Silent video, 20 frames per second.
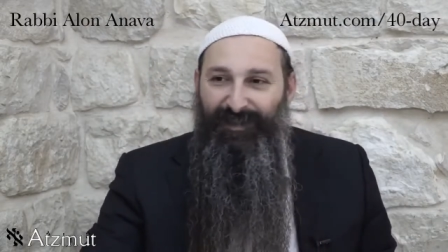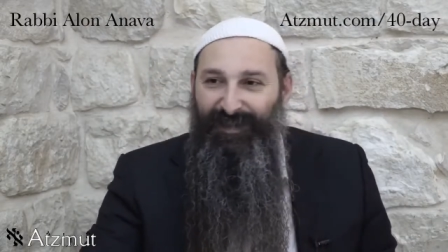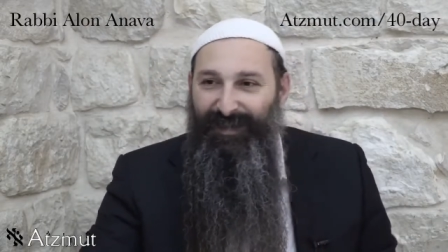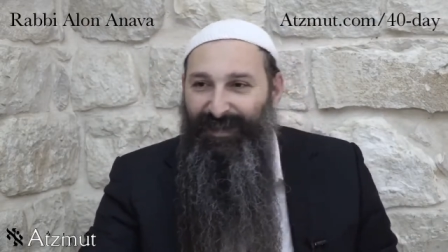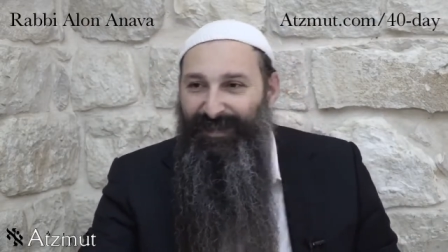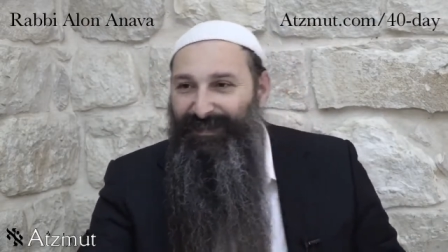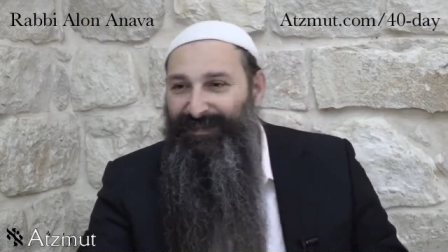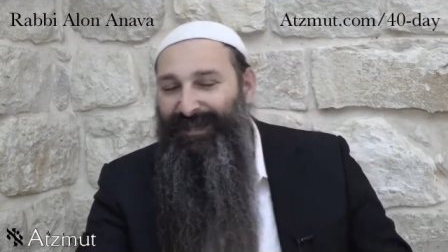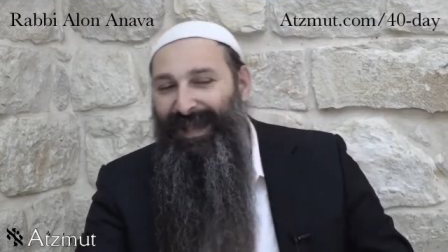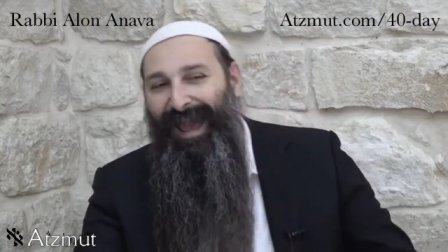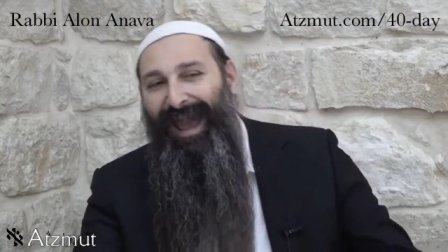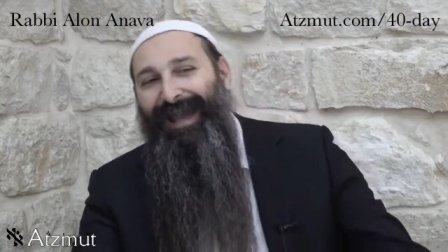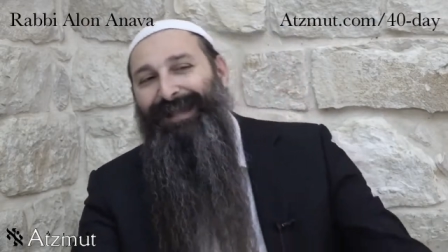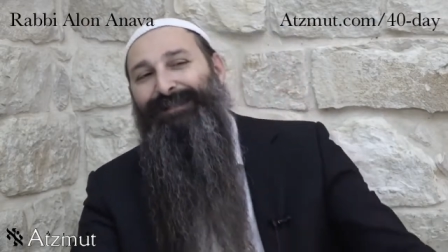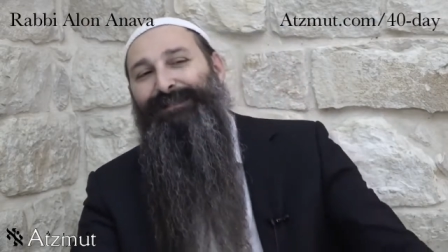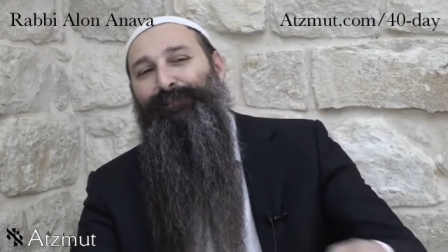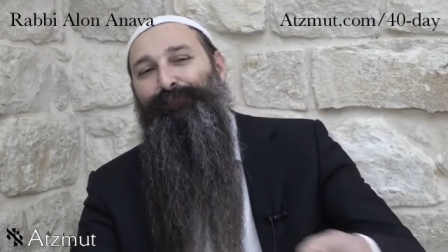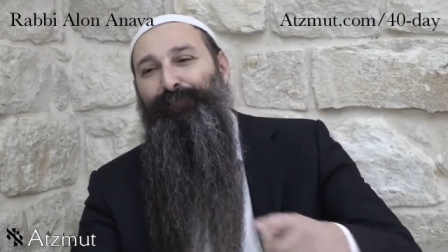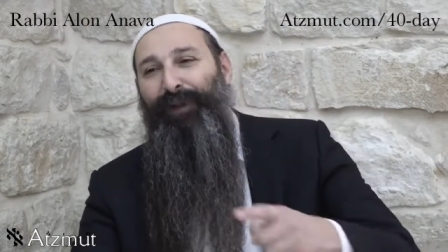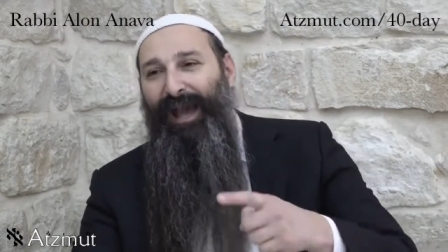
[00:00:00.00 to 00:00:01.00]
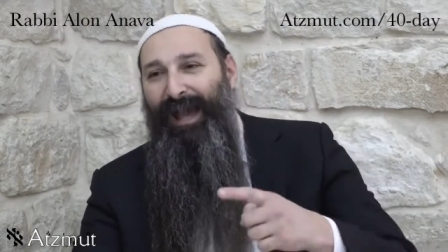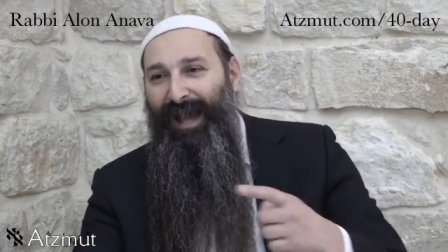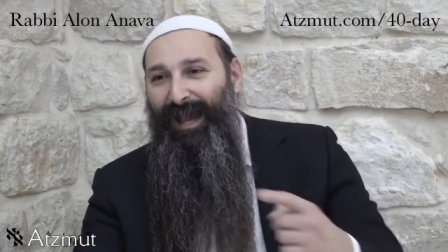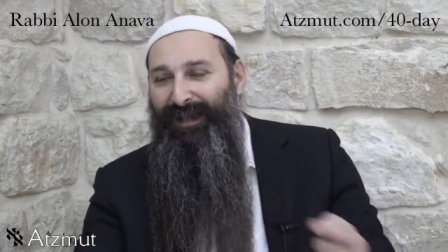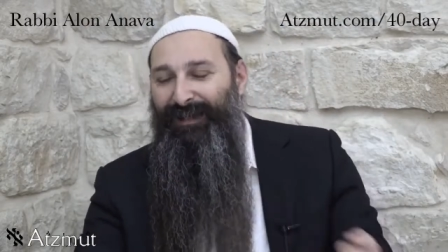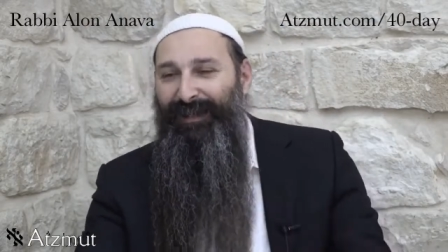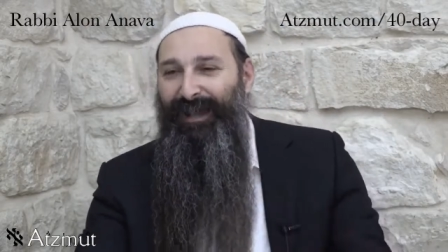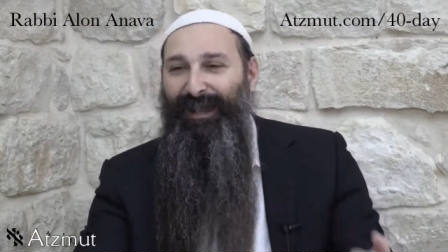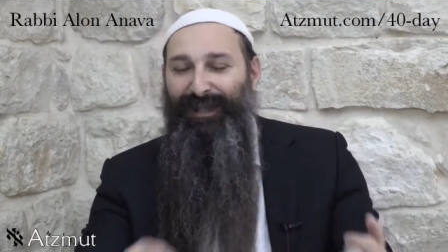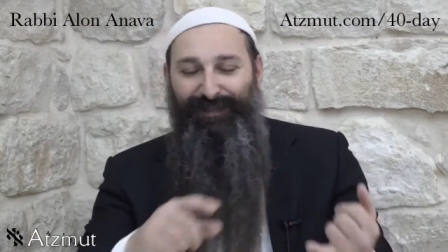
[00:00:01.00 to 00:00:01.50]
is as
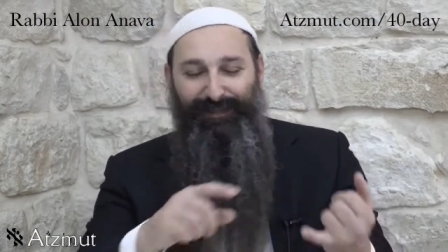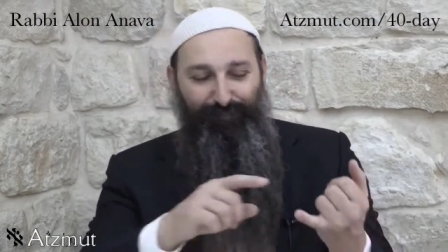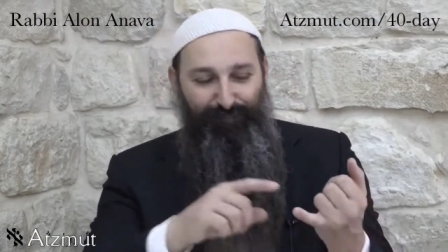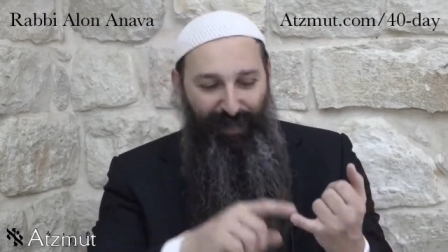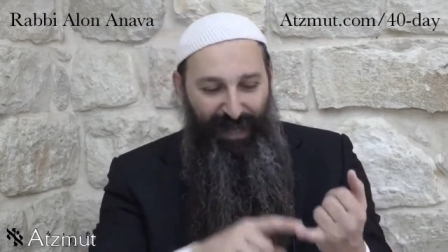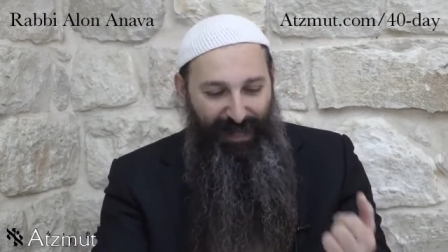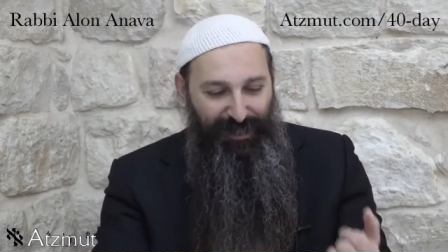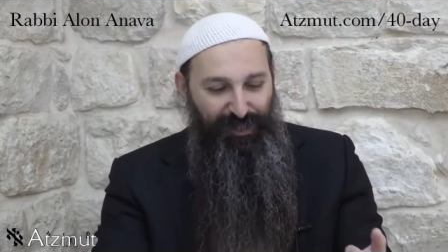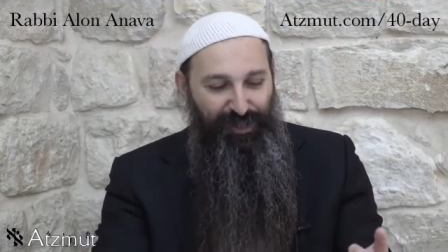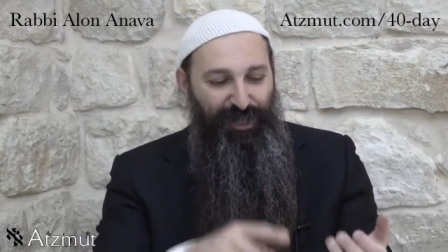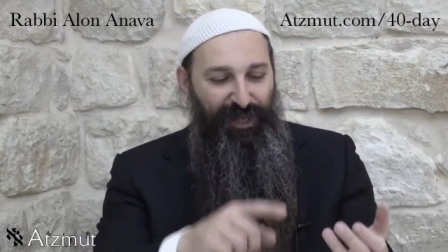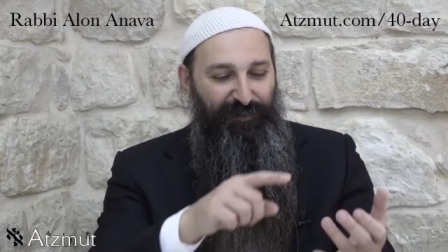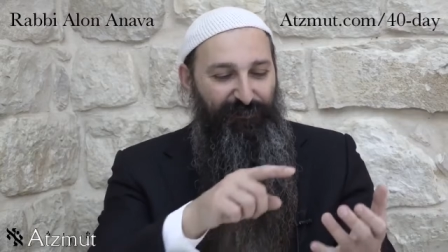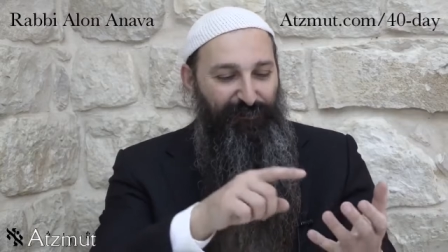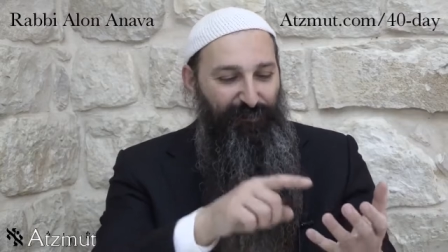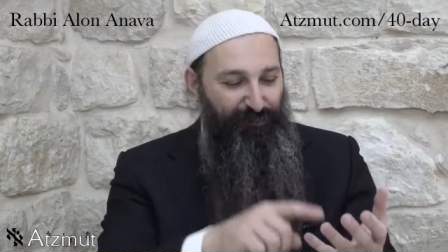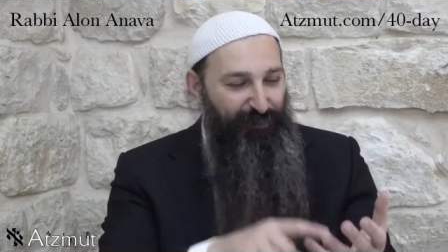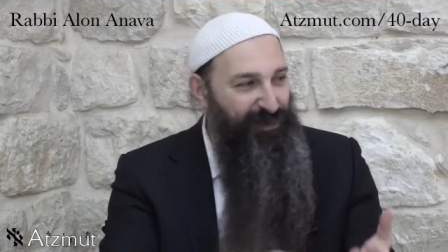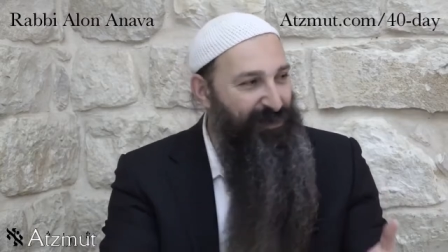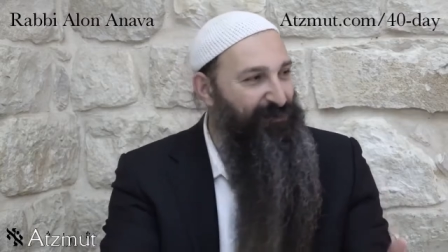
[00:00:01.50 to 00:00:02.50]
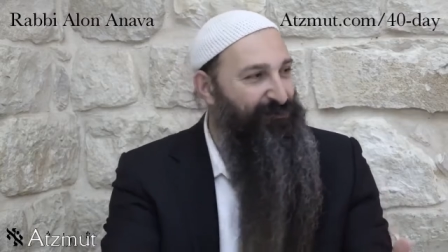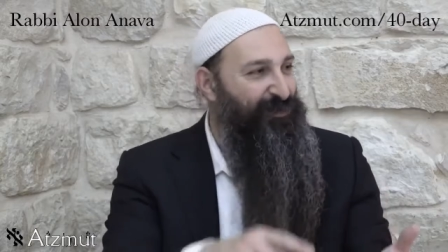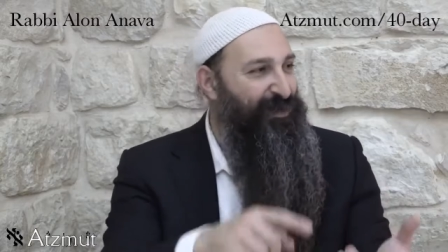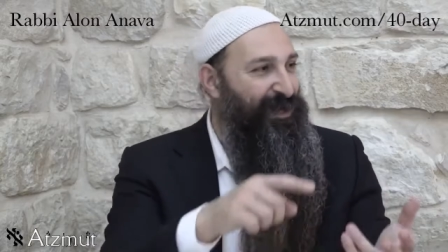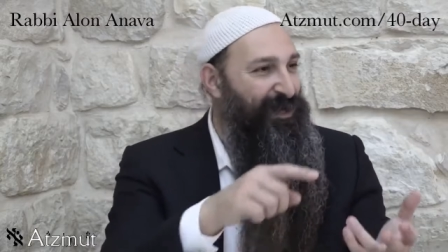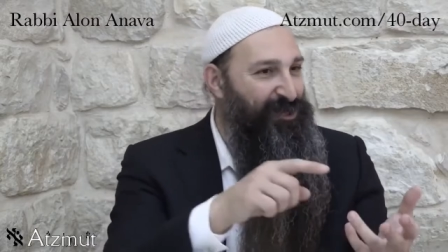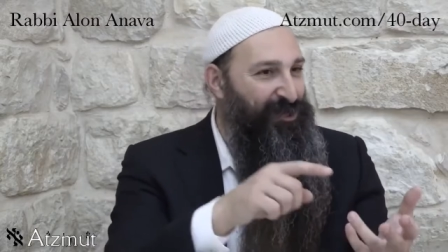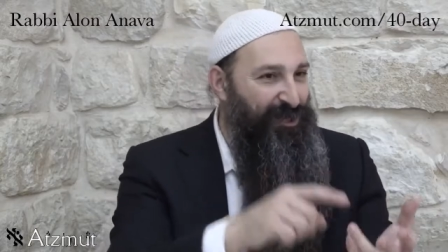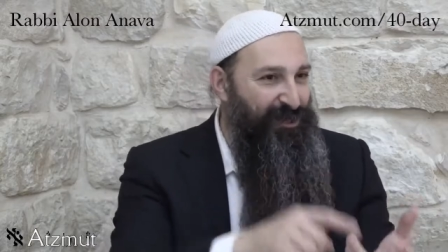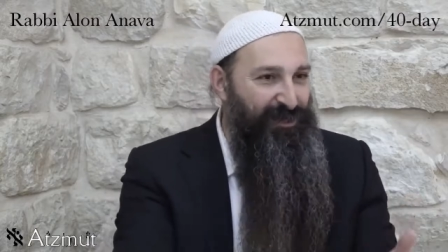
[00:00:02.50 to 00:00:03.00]
bad as bloodshed, forbidden
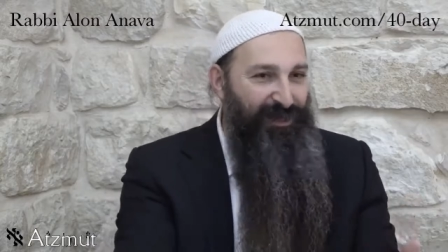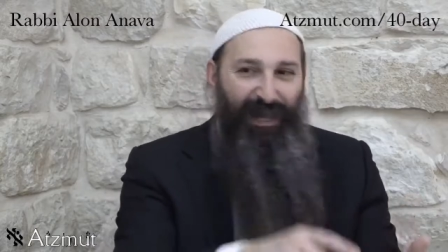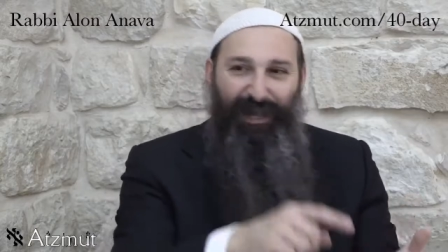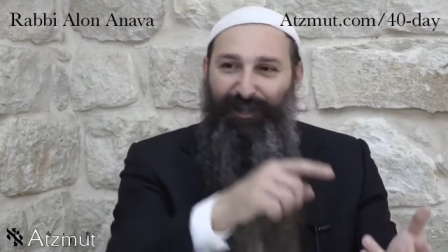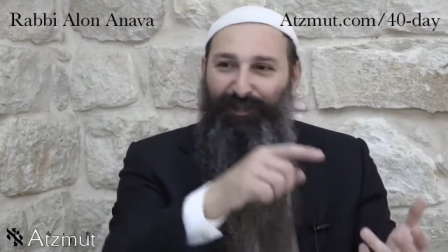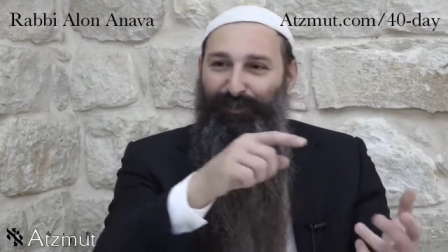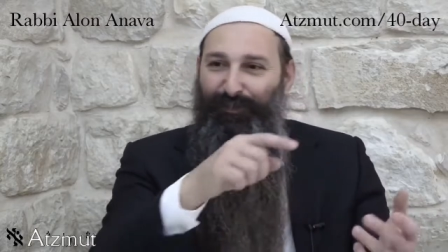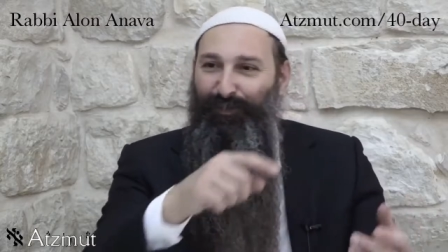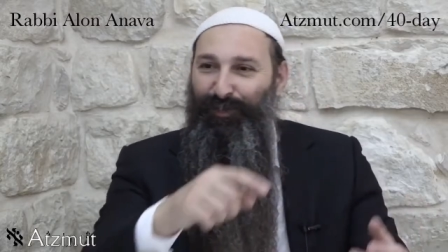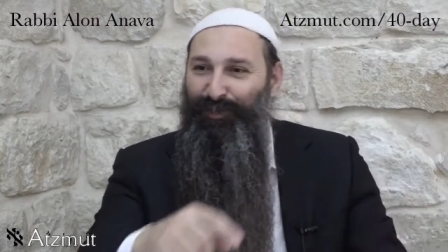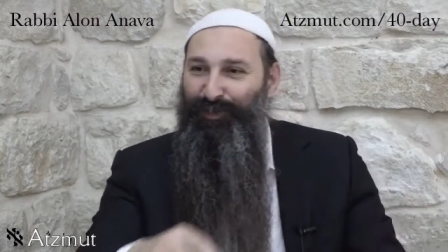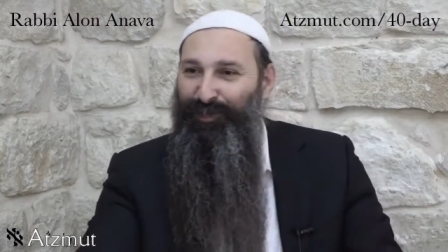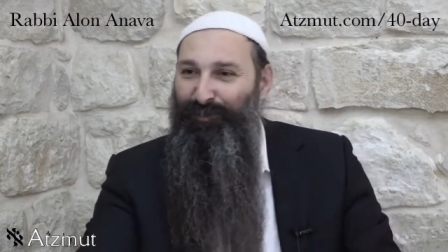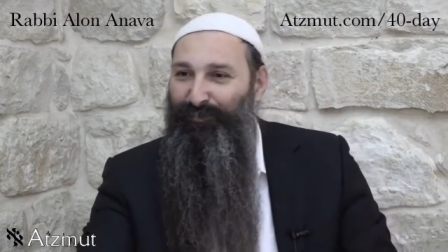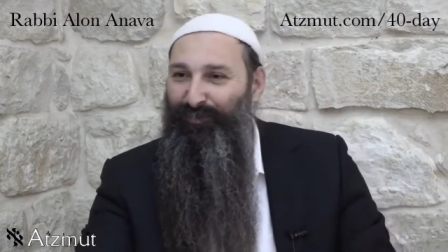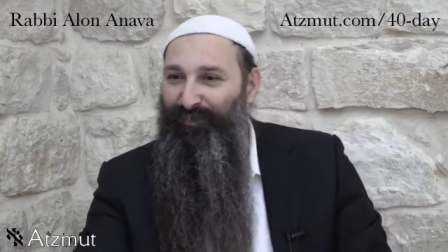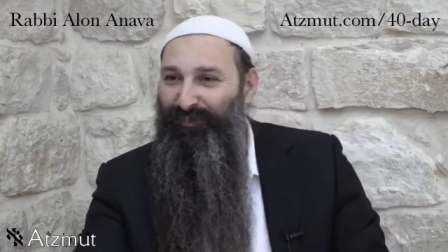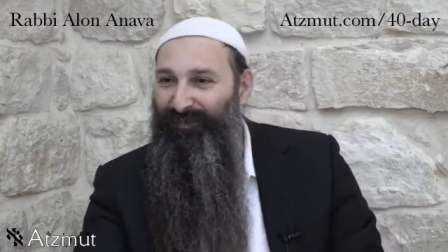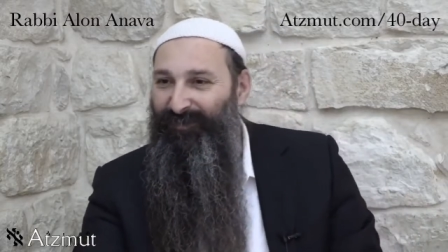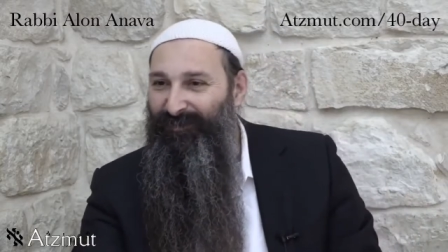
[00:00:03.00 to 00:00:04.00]
relation, and idol worship.